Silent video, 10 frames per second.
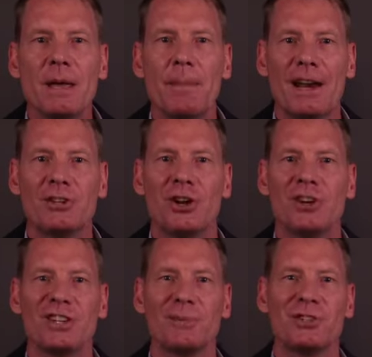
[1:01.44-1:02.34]
about a
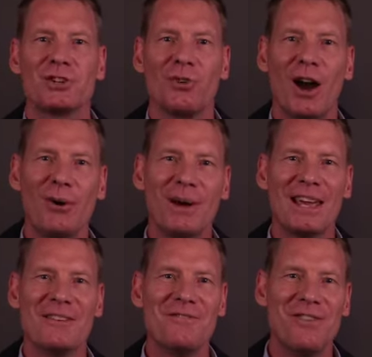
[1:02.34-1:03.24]
church that was
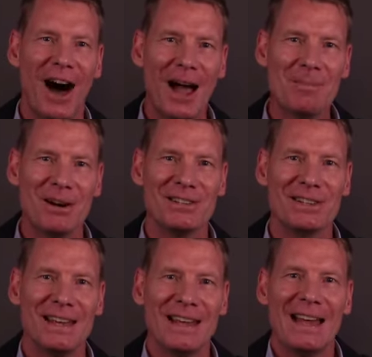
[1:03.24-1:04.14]
growing and vibrant,
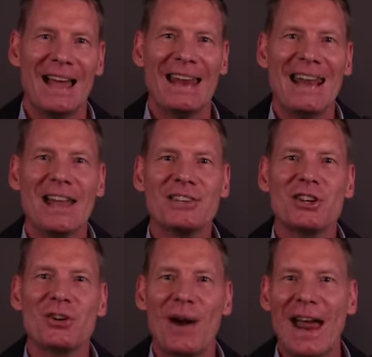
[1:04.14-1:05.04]
an
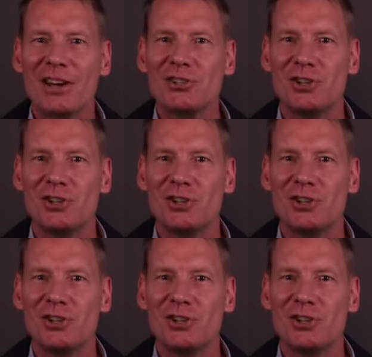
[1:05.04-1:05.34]
underground